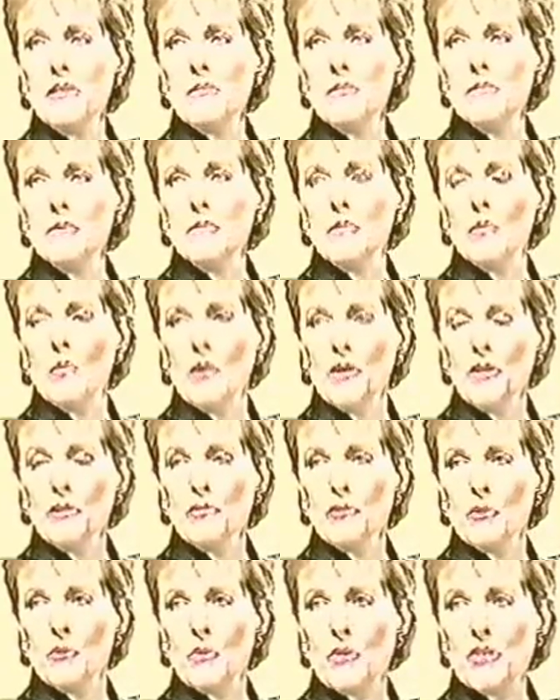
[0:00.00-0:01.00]
with a
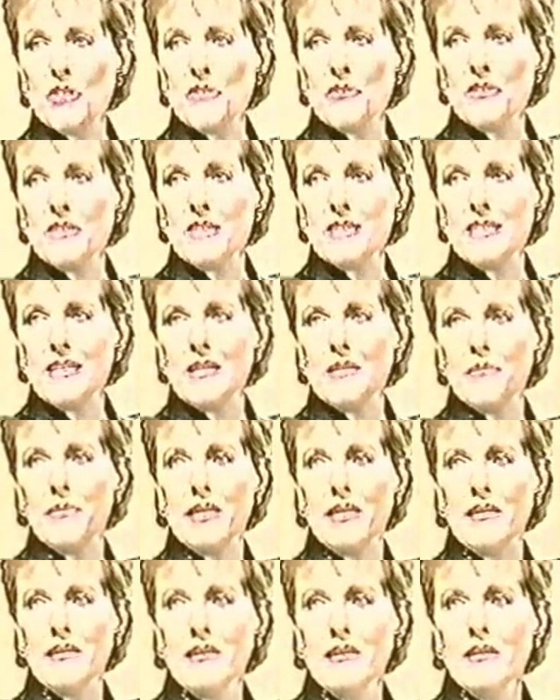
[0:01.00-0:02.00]
wonderful orchestra is like
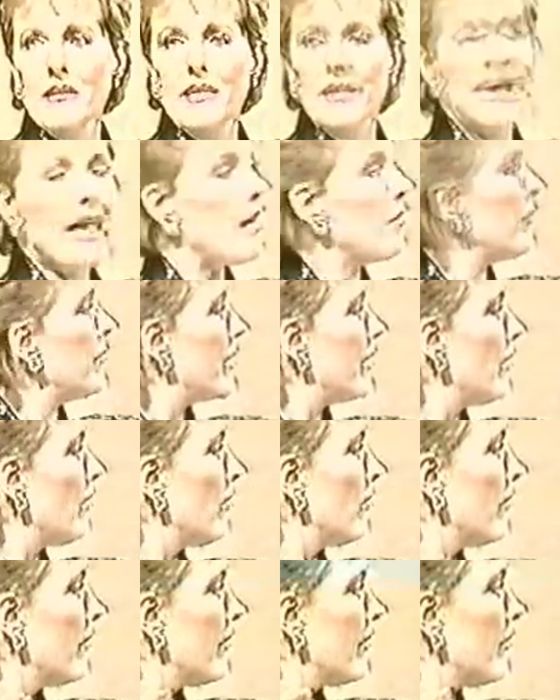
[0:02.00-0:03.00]
being carried
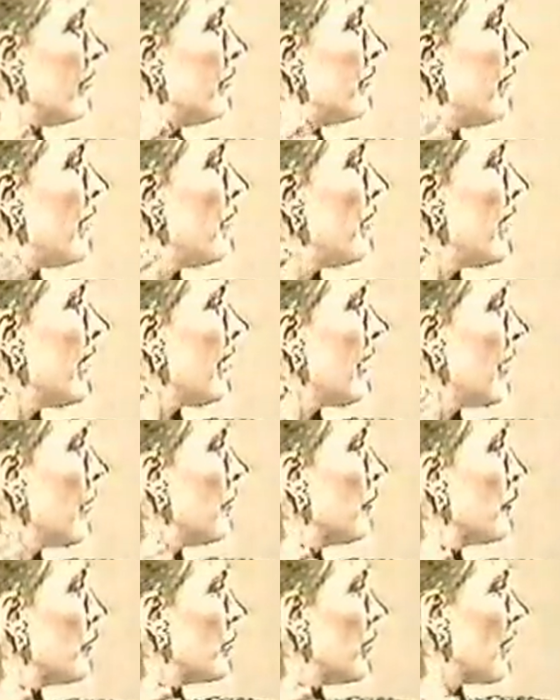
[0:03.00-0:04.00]
along in a very
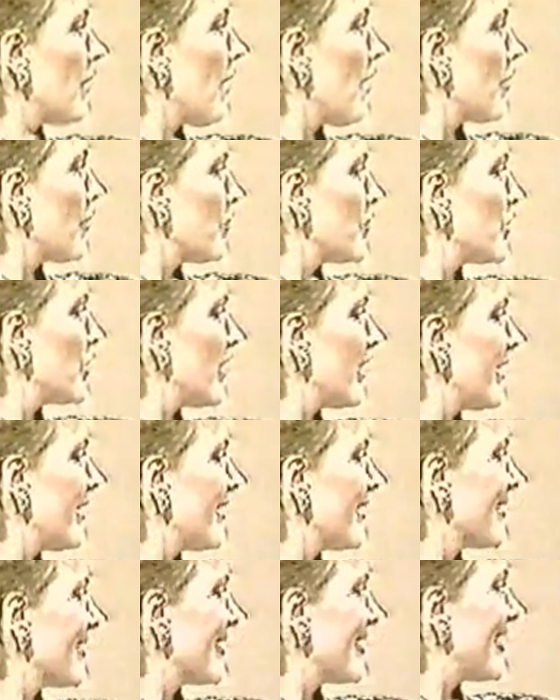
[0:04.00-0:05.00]
comfortable
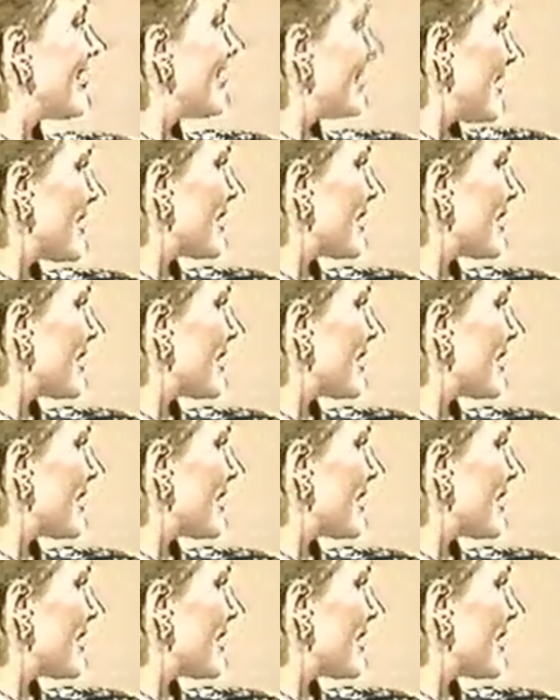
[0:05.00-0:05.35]
armchair. And